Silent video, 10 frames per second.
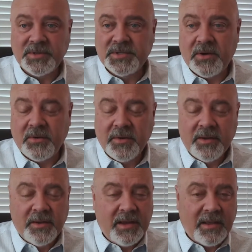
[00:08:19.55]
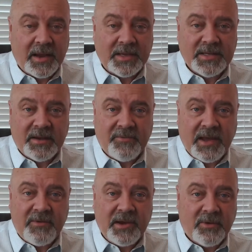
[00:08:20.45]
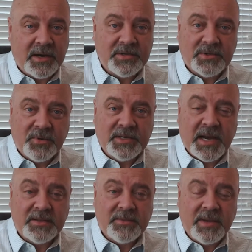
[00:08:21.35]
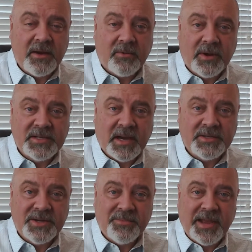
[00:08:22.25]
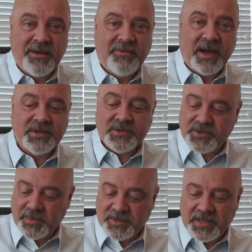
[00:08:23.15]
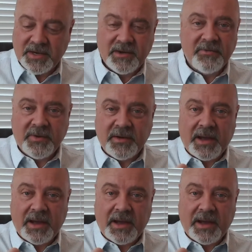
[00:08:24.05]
So like I said, if you have any questions, reach out to me or reach out to your manufacturer's representative.